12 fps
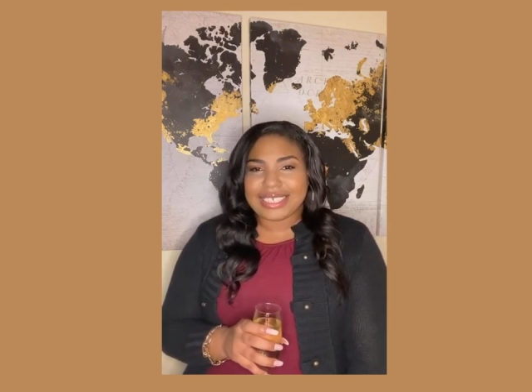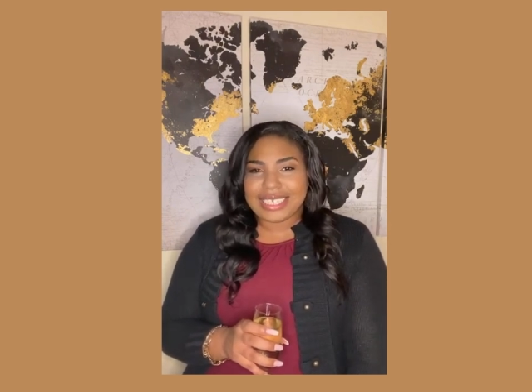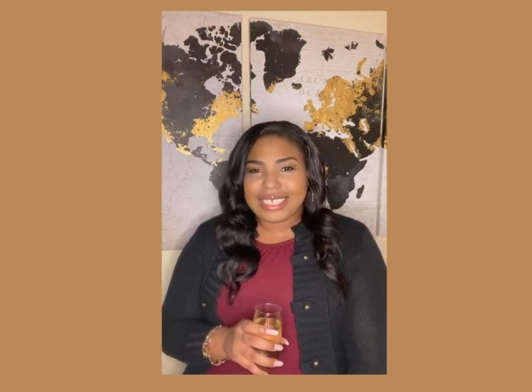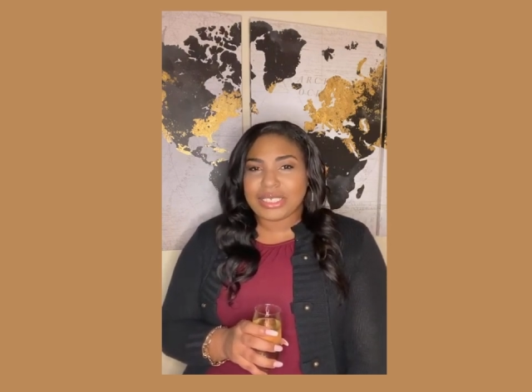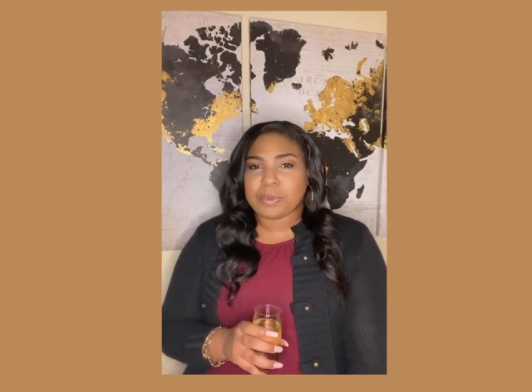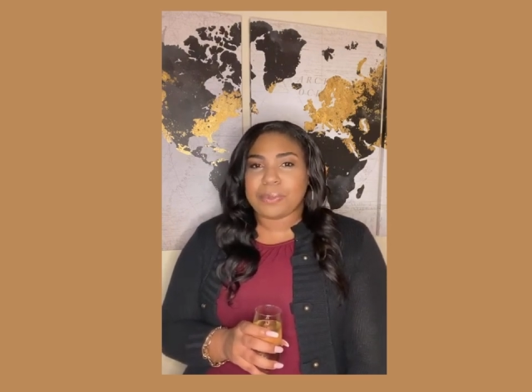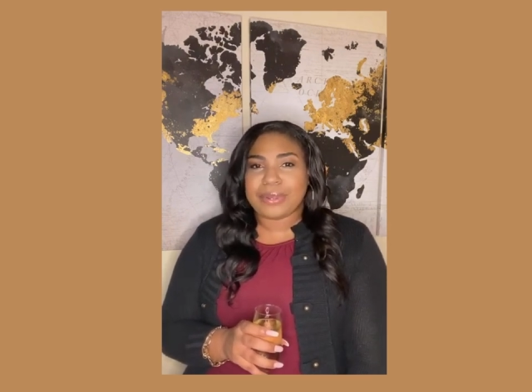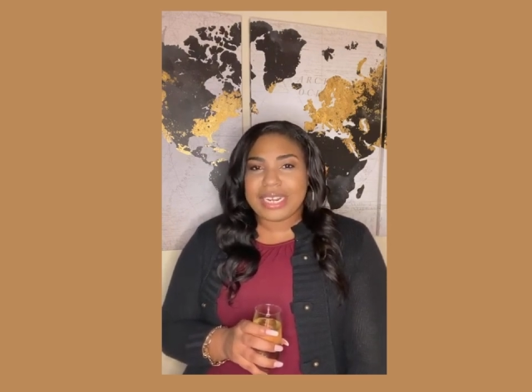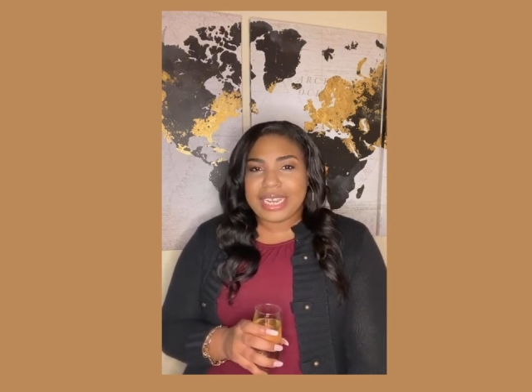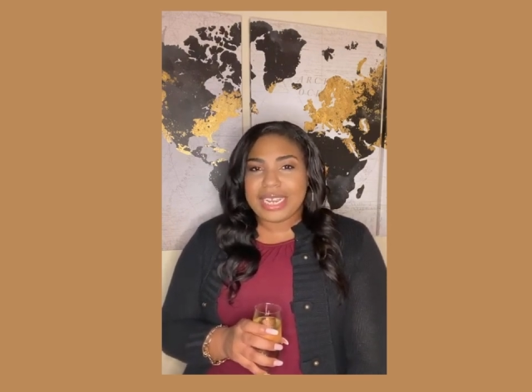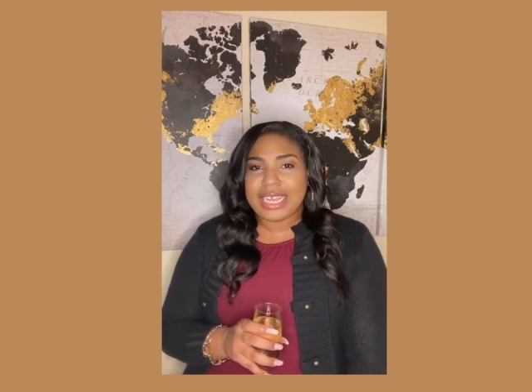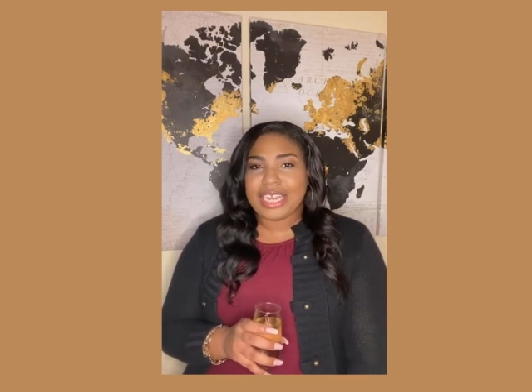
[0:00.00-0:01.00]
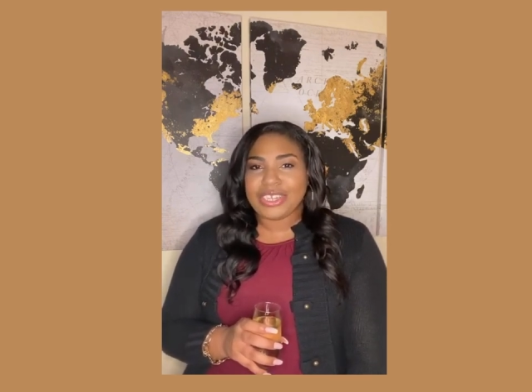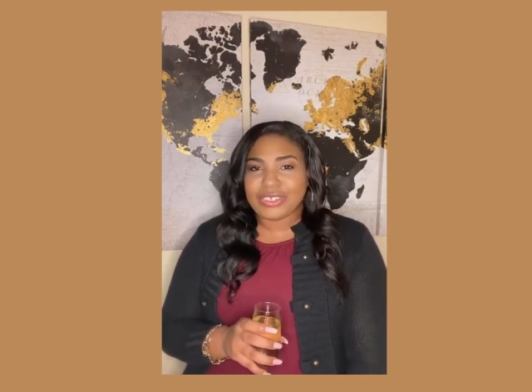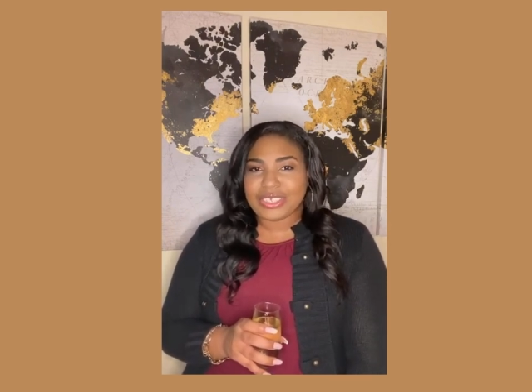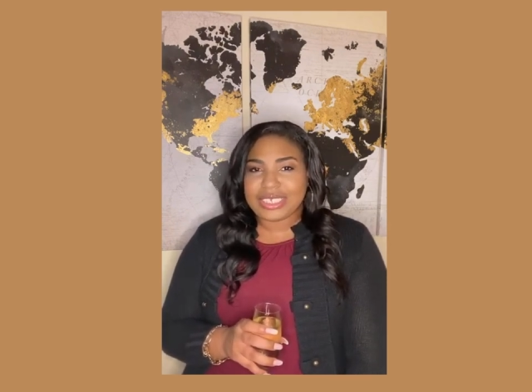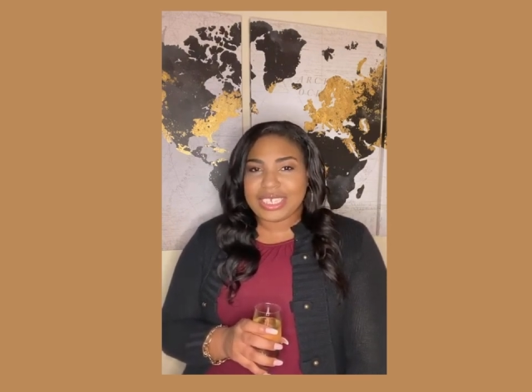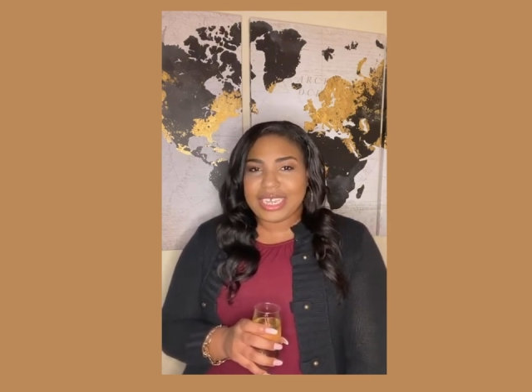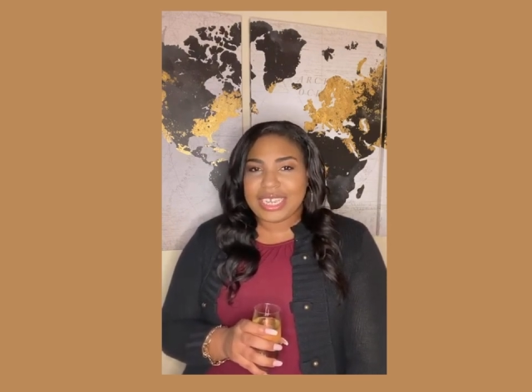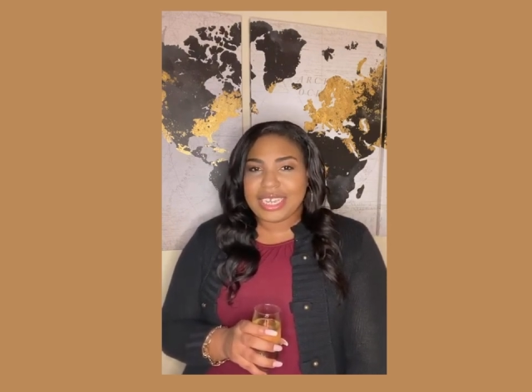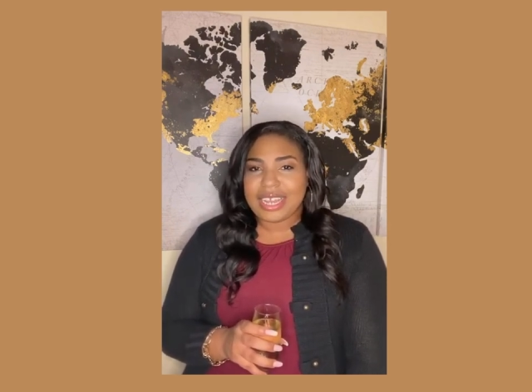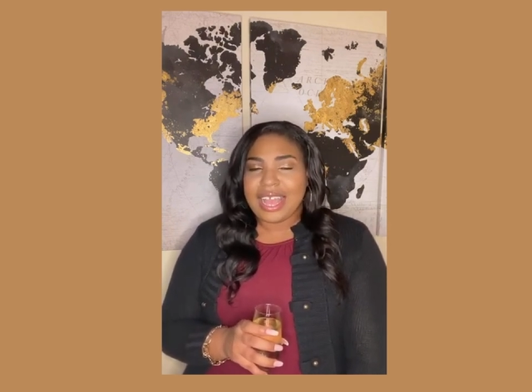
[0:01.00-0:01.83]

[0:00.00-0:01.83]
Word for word: it's pretty interesting.